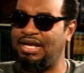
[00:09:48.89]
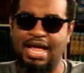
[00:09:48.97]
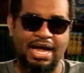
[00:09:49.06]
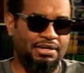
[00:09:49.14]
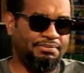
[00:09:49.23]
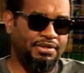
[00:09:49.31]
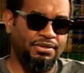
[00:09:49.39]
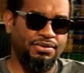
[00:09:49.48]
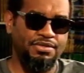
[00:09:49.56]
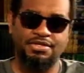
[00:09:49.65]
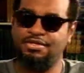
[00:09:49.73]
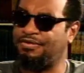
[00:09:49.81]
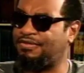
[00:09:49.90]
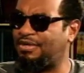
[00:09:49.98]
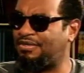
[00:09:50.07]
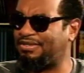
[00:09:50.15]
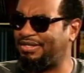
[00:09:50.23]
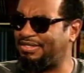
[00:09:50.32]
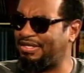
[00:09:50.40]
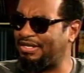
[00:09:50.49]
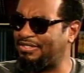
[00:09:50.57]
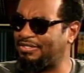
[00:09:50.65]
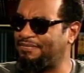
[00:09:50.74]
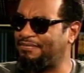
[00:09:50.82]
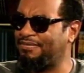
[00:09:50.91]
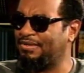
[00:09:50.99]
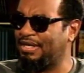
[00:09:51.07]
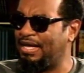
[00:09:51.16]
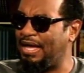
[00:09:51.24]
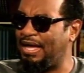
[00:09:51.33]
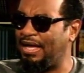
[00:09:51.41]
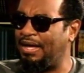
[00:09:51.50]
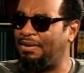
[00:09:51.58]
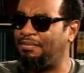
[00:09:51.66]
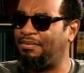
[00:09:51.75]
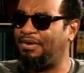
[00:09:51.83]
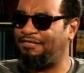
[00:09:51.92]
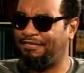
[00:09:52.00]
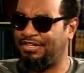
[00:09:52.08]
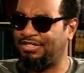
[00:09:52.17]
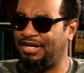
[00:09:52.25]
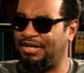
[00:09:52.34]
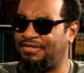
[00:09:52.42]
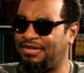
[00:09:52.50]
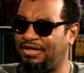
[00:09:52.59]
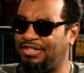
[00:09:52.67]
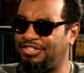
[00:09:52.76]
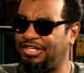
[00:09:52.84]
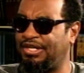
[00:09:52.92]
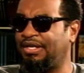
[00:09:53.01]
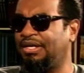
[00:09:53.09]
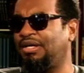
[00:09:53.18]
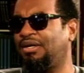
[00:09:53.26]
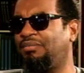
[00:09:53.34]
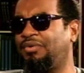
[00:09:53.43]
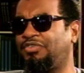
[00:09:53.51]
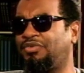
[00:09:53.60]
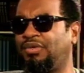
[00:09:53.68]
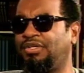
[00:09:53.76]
Iron Balloons in 2006, a fiction anthology, which